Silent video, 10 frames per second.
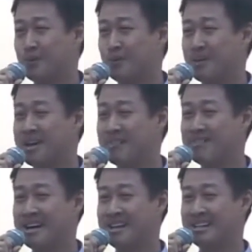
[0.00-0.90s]
we
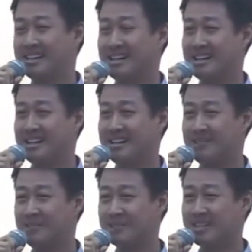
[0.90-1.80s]
have not
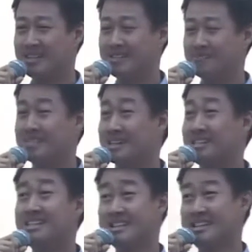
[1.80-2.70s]

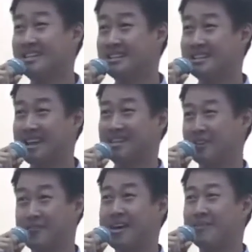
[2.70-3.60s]
succeeded
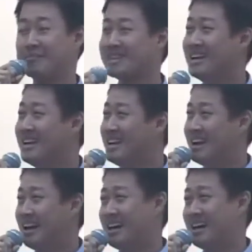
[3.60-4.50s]
as of yet.
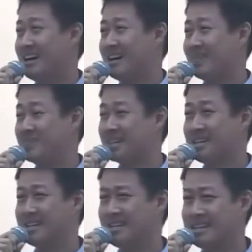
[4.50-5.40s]

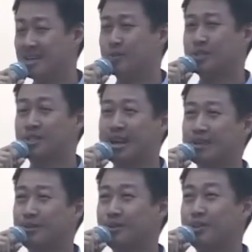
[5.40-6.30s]
Yes, we're
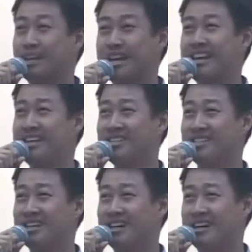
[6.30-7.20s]
trying to
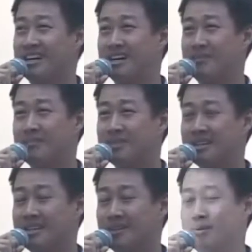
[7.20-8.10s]
change.
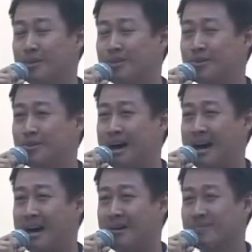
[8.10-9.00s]

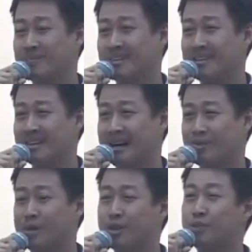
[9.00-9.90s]

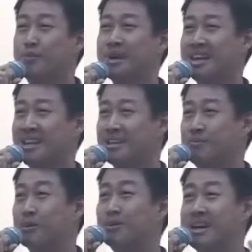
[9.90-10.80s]
I'm trying to bring in the
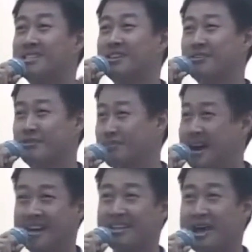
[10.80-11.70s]
progressive
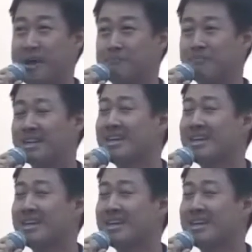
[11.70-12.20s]
paradigm